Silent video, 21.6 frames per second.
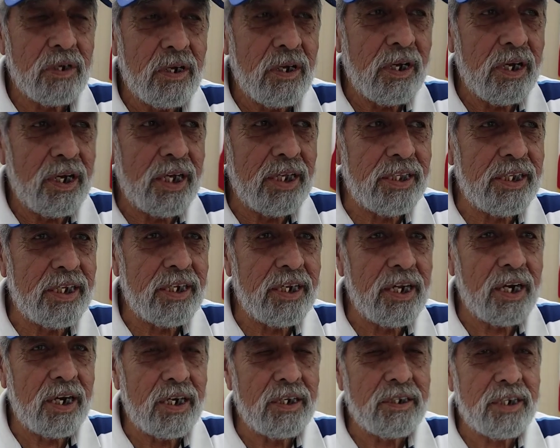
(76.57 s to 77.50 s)
And then I
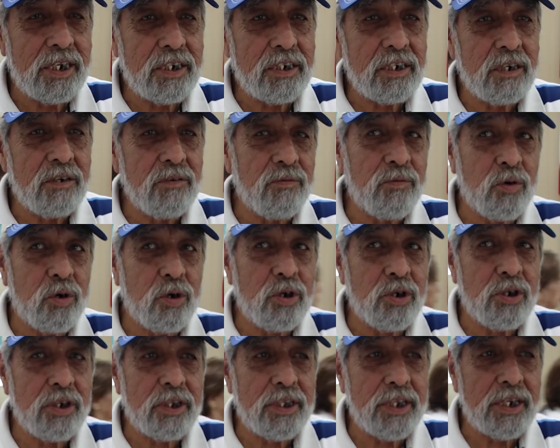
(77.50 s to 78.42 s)
got stationed in Fort
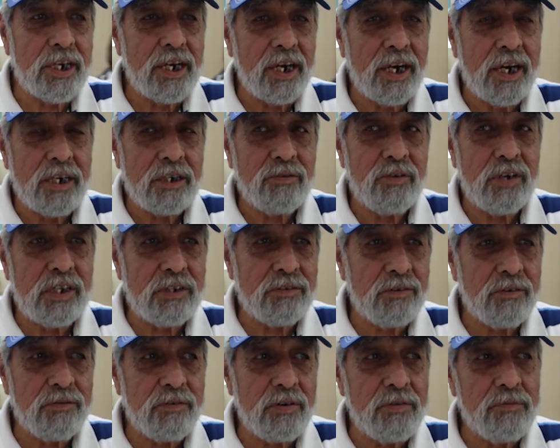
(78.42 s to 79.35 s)
Hood, and then I got transferred
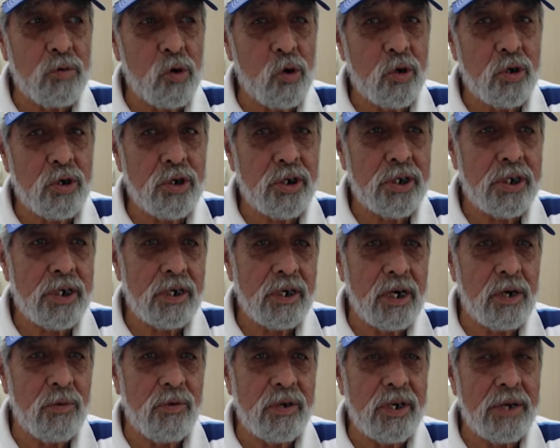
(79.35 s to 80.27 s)
from Fort Hood. I
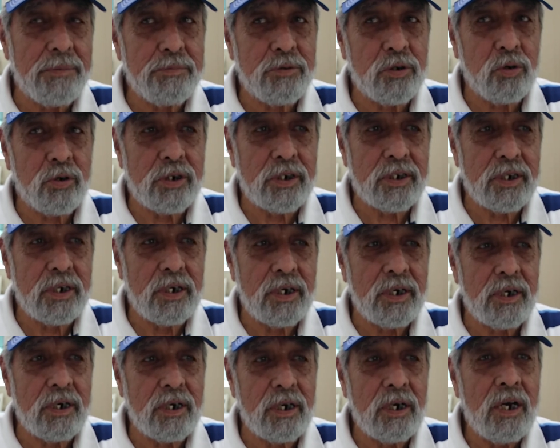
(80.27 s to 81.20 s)
went up towards
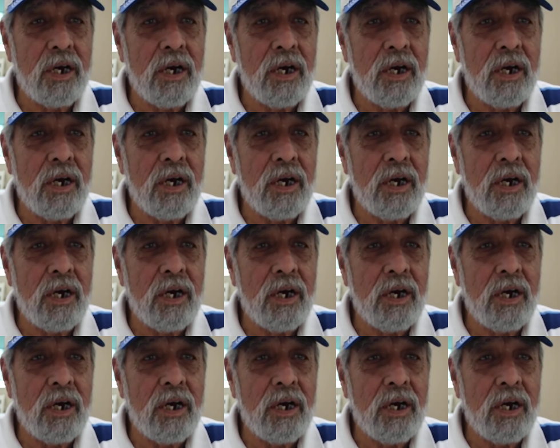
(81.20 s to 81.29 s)
uh,